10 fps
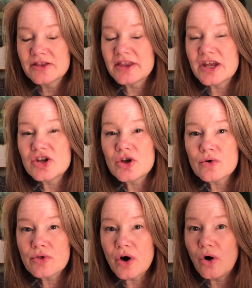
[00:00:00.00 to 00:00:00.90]
They know
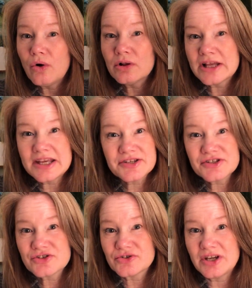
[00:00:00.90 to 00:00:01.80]
the whole
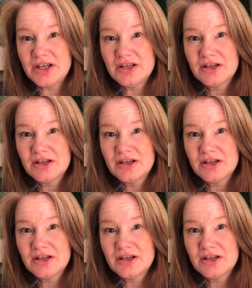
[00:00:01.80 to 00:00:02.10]
history.